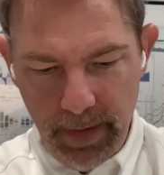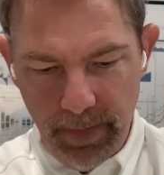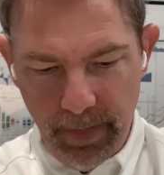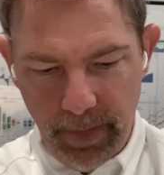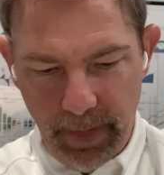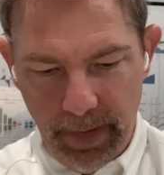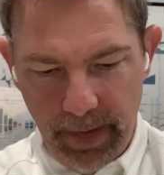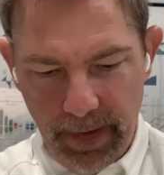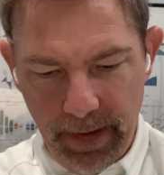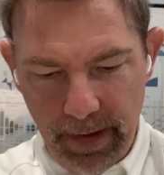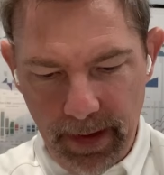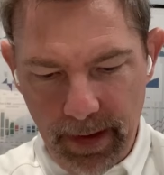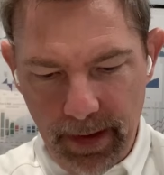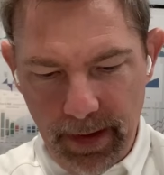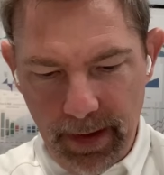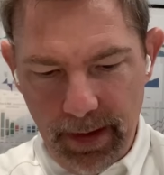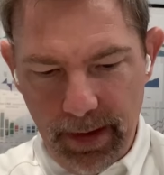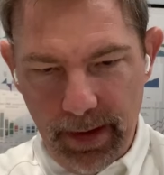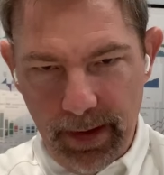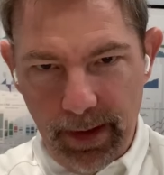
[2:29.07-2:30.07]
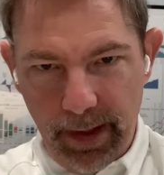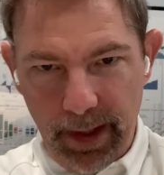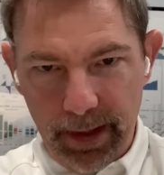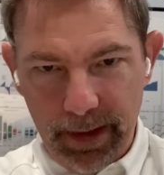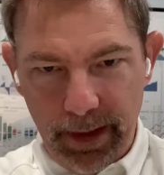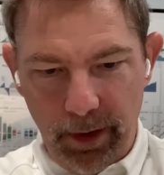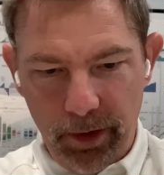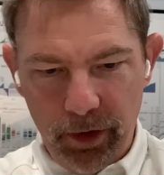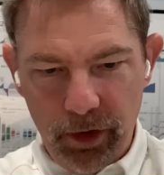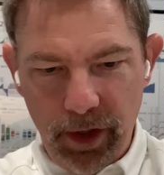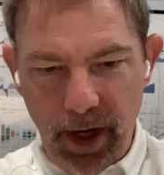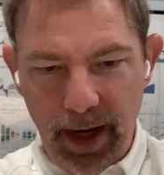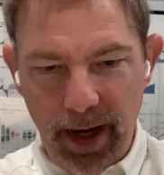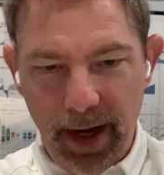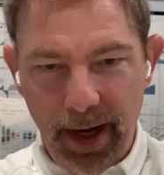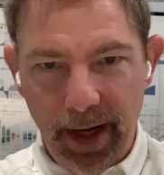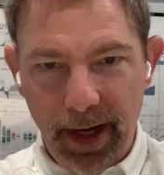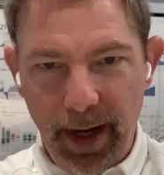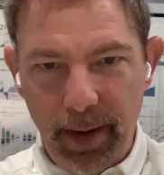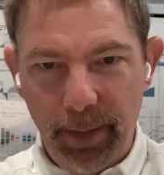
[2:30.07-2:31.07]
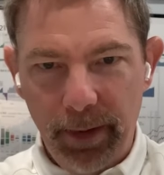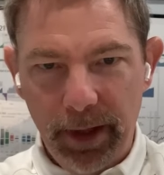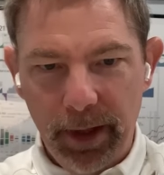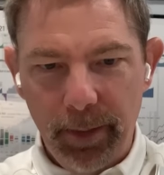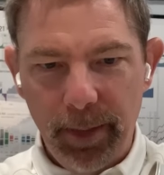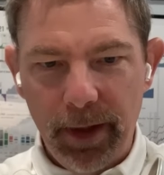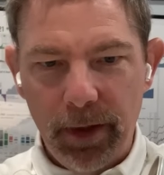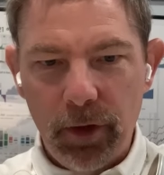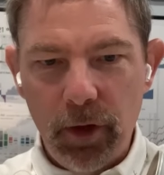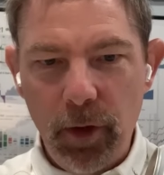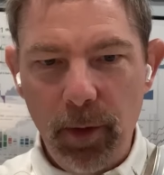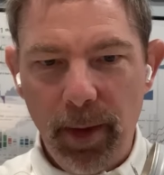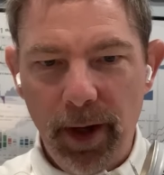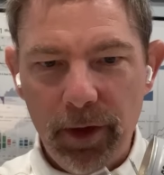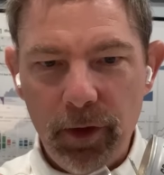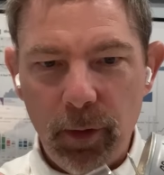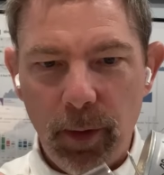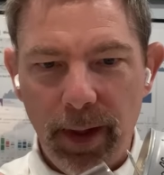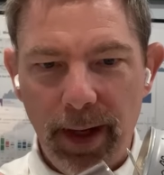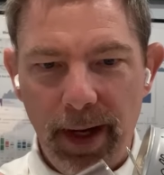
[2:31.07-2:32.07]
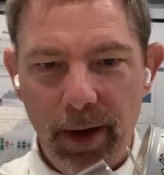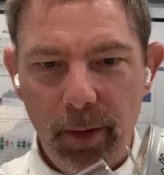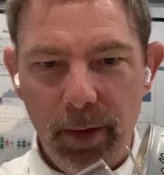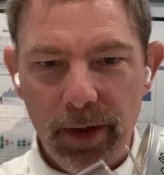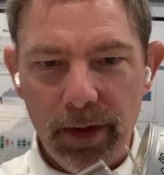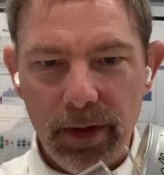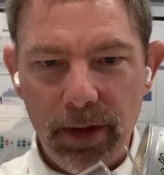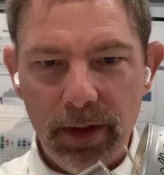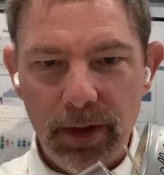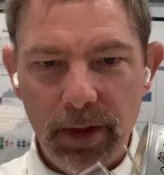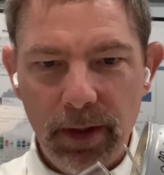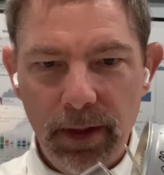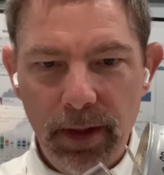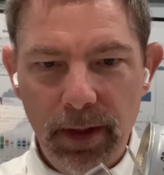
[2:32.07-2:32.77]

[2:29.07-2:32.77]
I guess I was shaking it up a little bit too much when I was